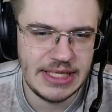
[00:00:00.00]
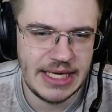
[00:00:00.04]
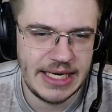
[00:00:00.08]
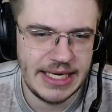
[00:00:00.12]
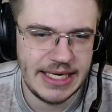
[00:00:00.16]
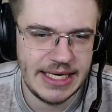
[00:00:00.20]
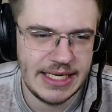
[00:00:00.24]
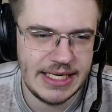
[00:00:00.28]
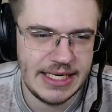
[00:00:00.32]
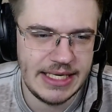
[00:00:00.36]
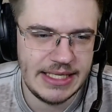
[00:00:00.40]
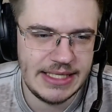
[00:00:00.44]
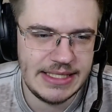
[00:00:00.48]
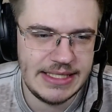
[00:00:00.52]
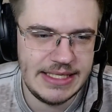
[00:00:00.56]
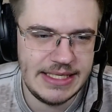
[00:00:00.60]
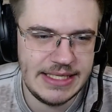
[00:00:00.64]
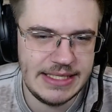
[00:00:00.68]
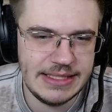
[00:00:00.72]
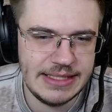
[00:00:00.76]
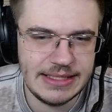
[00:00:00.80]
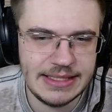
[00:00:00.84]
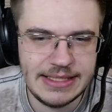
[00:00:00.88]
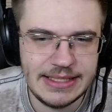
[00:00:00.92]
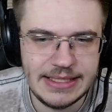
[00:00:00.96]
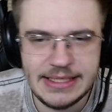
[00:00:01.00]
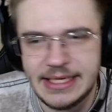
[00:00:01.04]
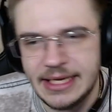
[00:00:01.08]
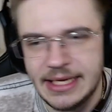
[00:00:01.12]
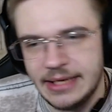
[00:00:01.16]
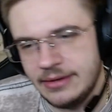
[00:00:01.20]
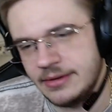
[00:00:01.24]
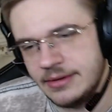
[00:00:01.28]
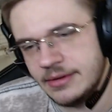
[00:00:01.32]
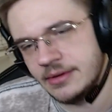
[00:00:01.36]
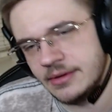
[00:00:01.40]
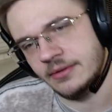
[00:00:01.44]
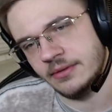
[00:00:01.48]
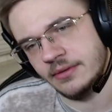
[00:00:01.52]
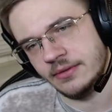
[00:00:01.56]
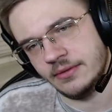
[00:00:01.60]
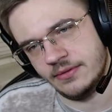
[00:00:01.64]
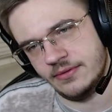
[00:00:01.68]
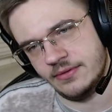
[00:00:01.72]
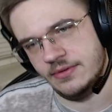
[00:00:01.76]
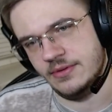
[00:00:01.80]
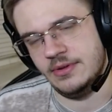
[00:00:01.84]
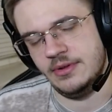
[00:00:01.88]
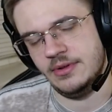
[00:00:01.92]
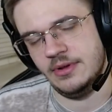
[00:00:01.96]
kind of didn't get
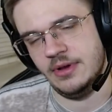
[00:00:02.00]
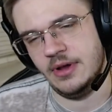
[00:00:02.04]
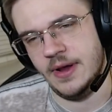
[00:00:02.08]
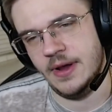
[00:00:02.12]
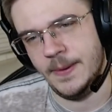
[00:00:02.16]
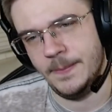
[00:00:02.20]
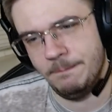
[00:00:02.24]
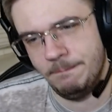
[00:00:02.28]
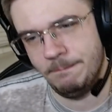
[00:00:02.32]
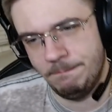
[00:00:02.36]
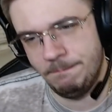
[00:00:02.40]
the